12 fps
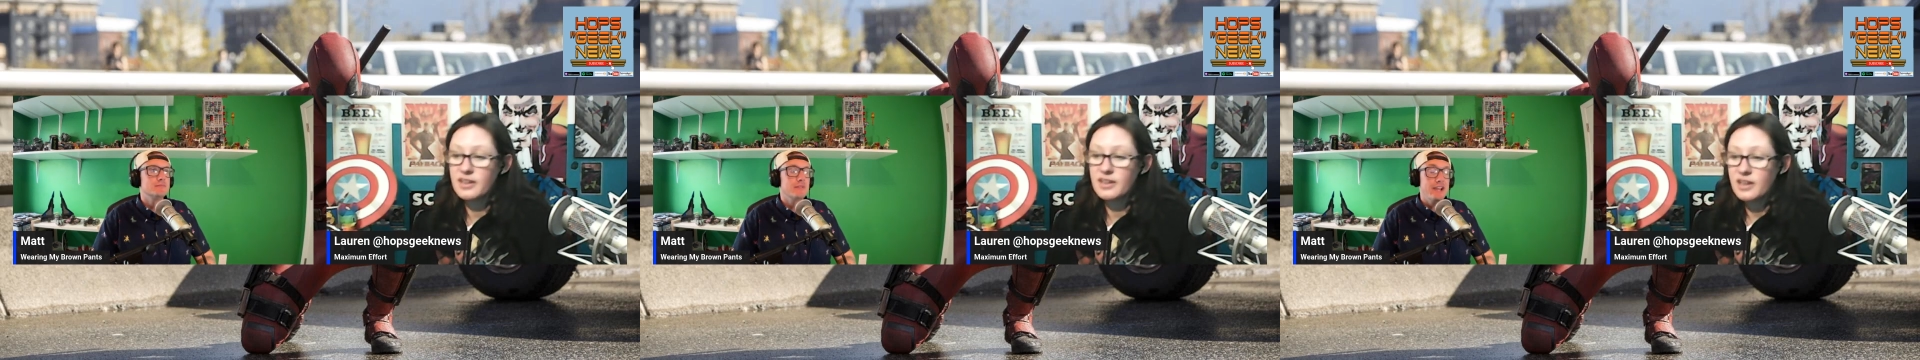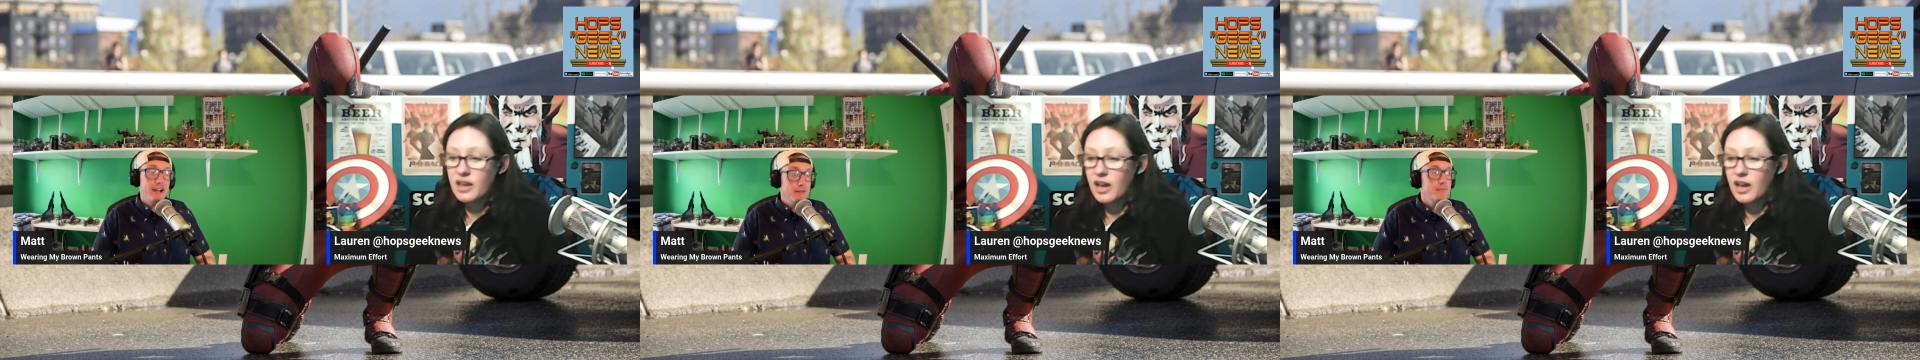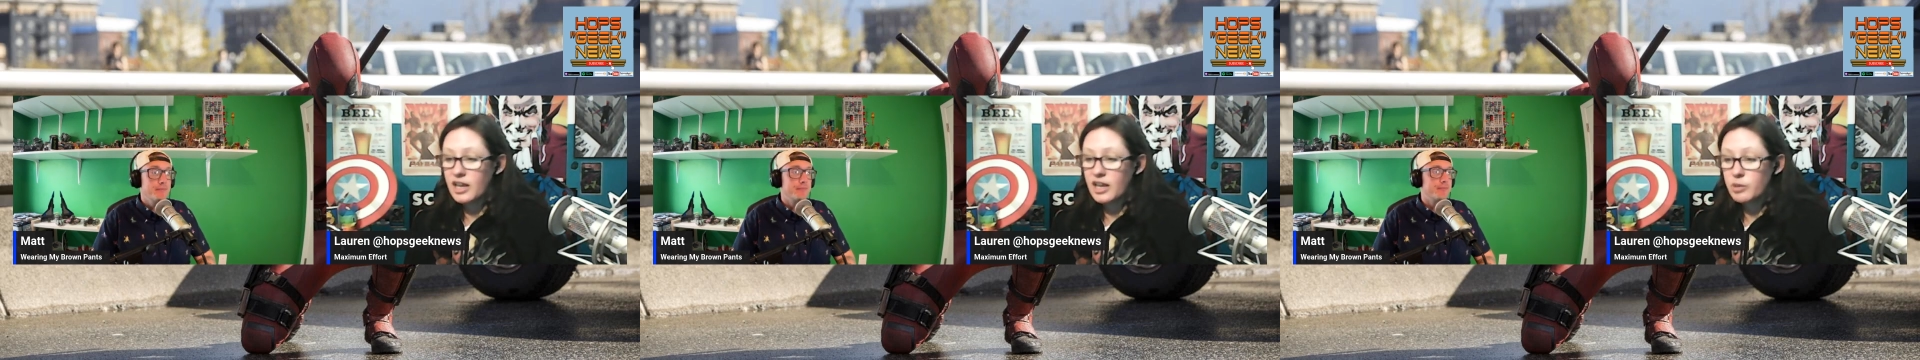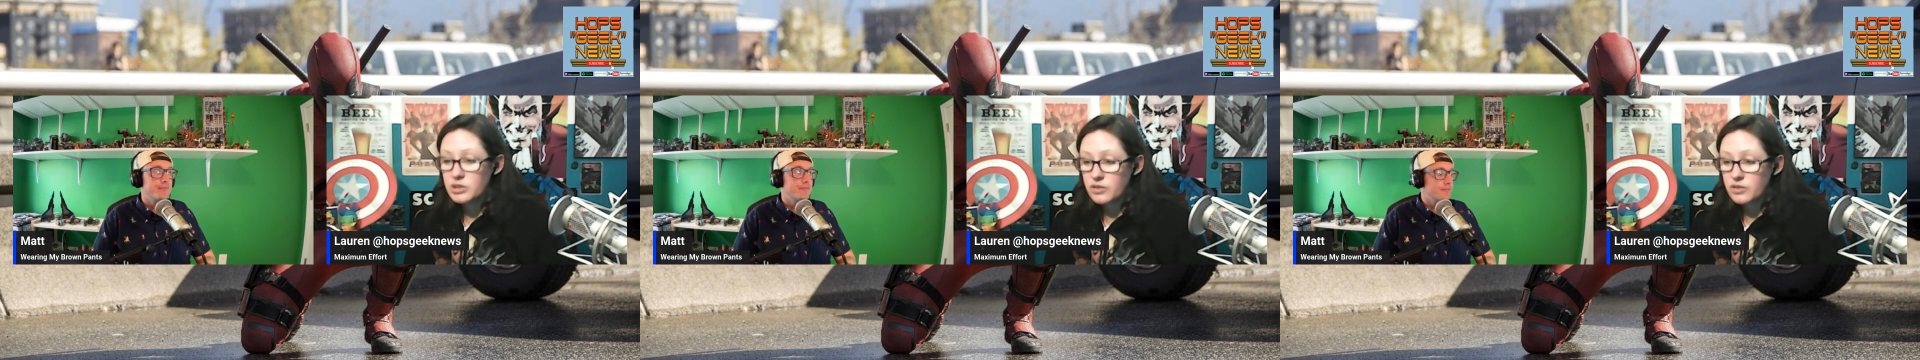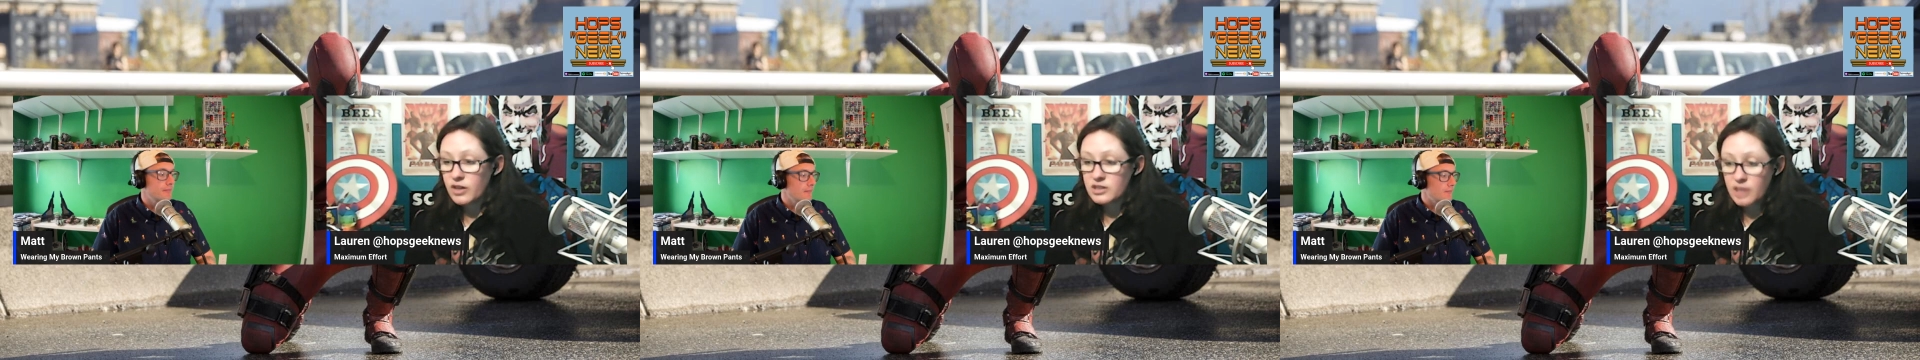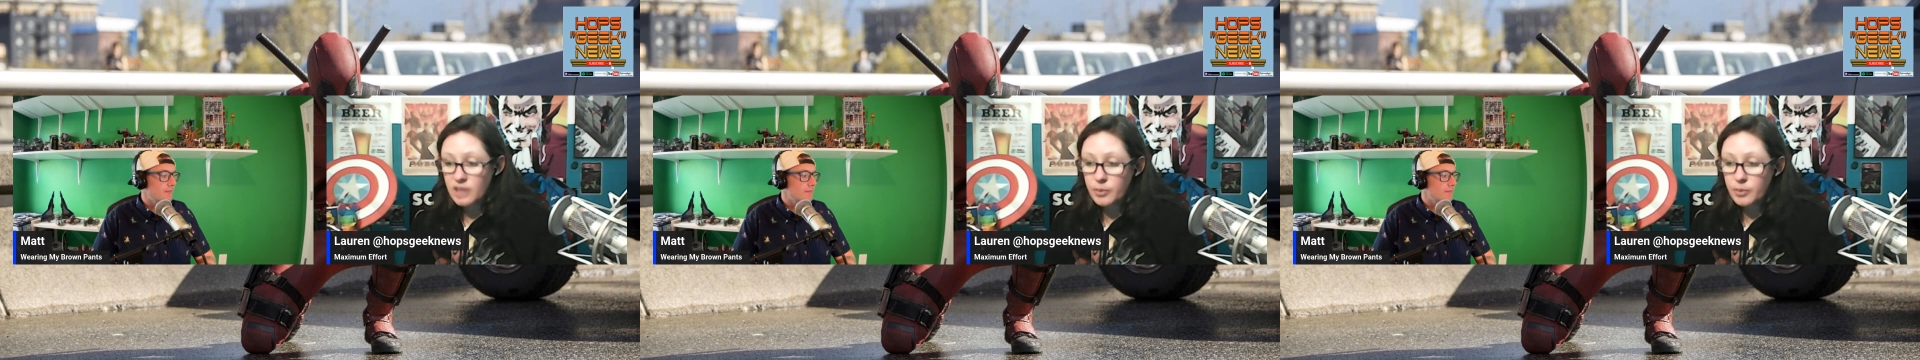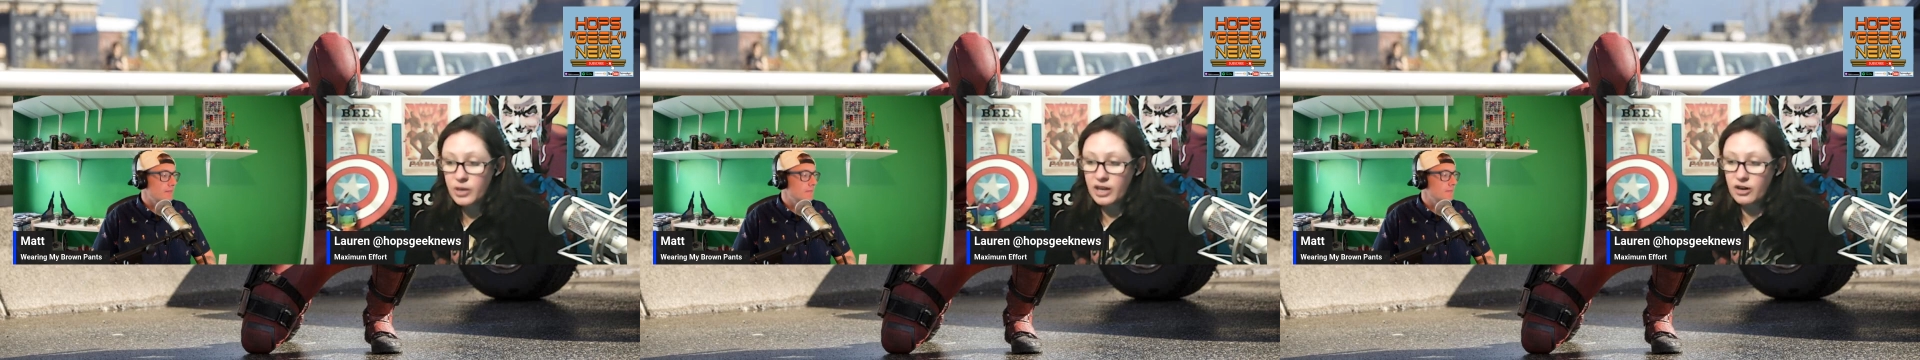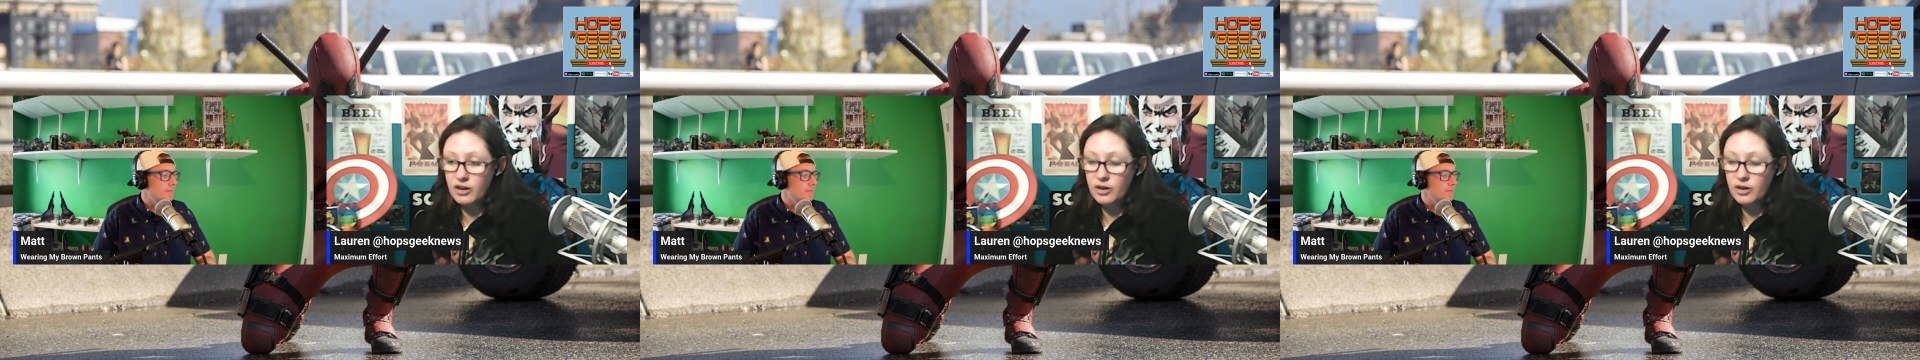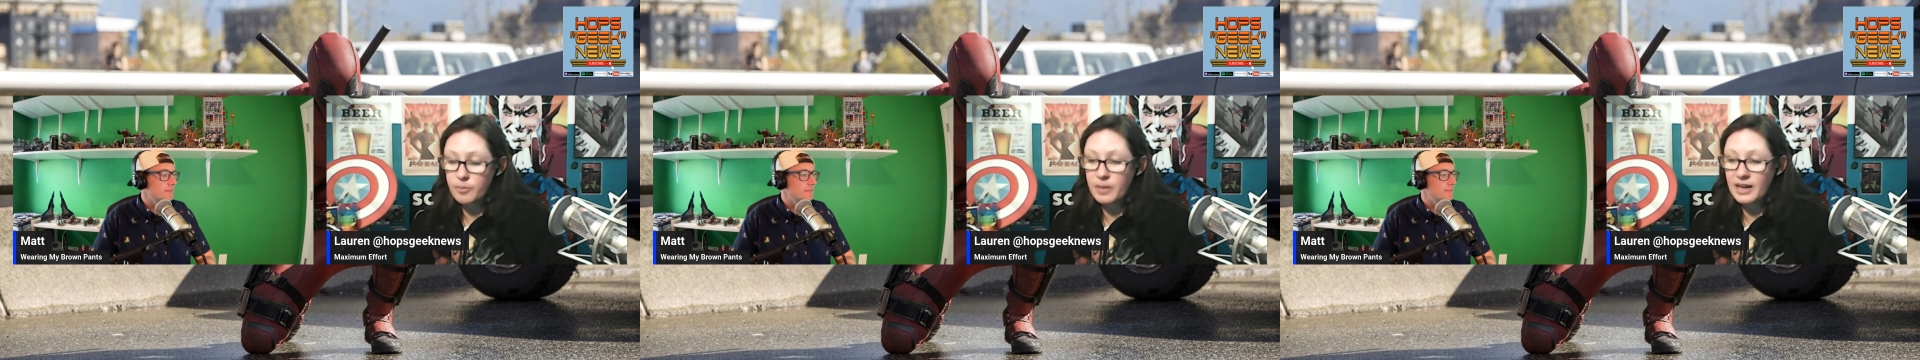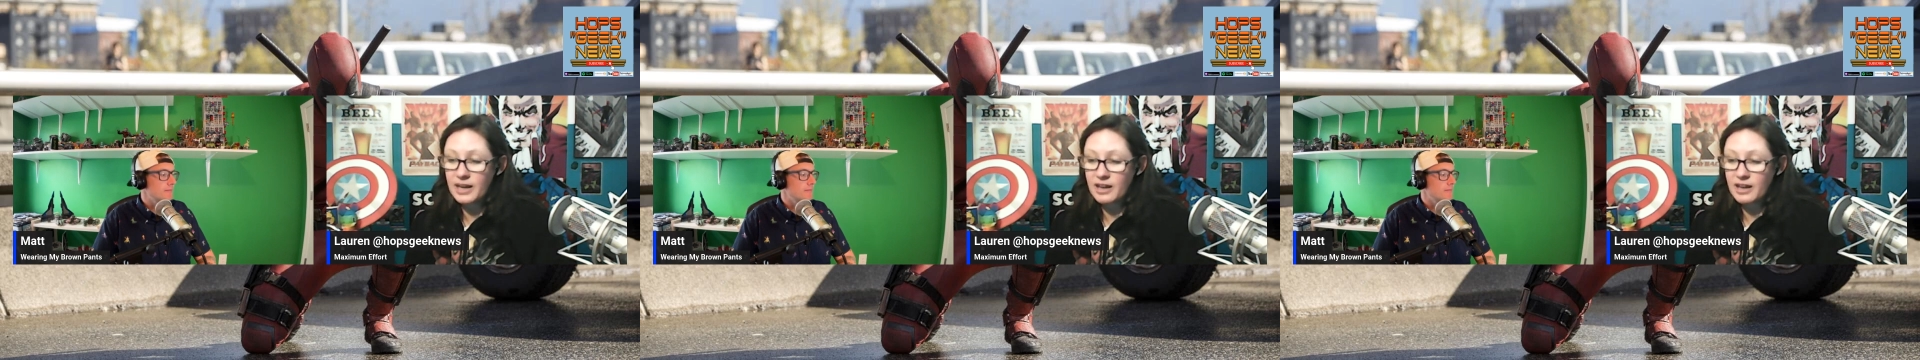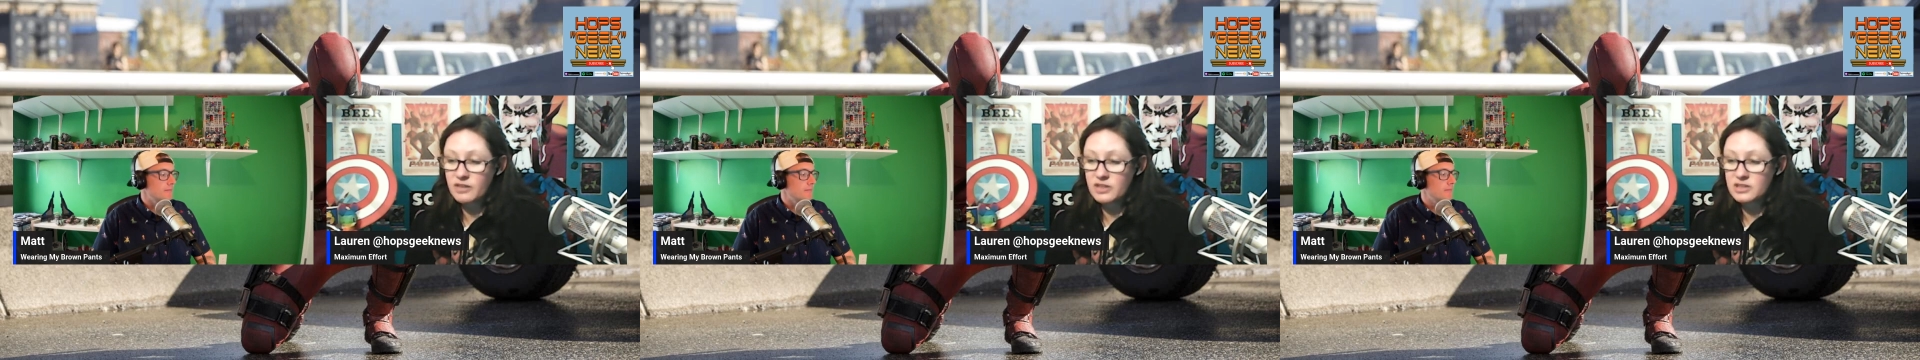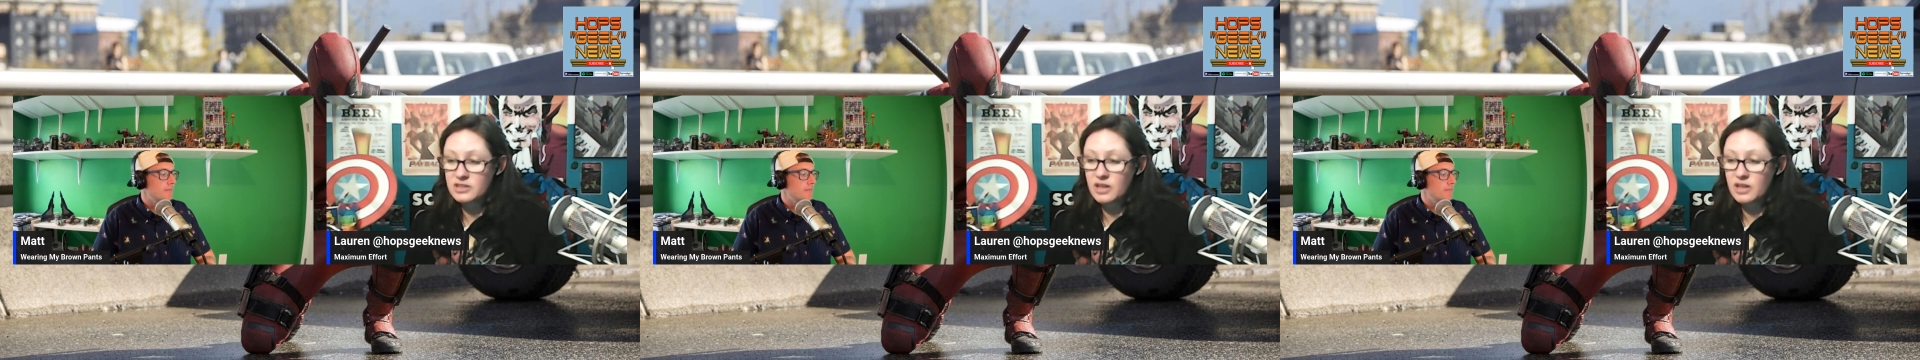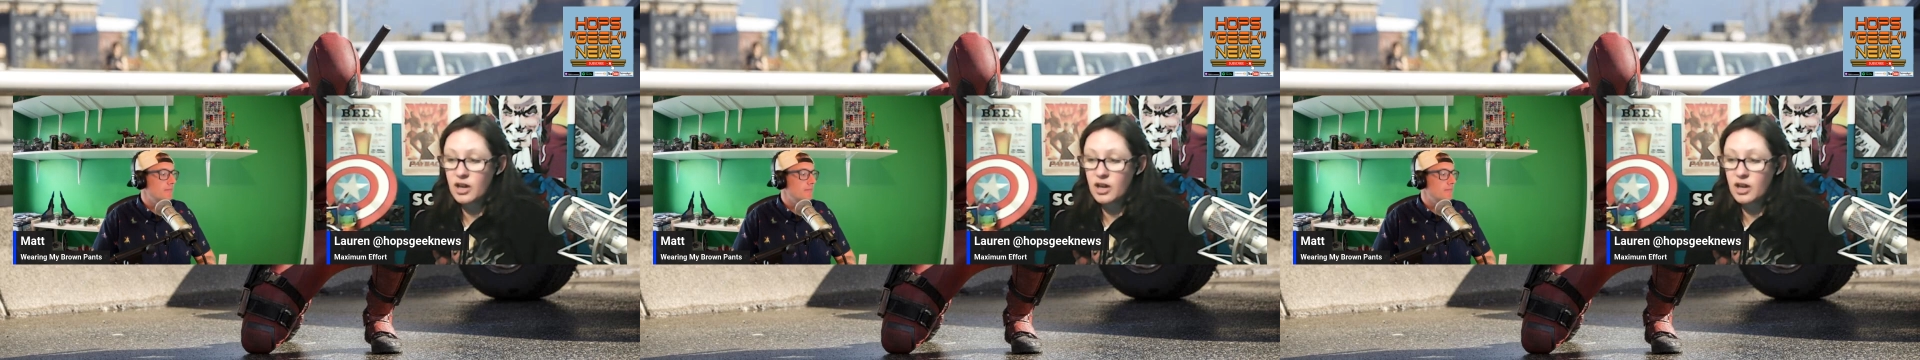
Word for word: Yeah. Uh, he once fought a doppelganger made out of his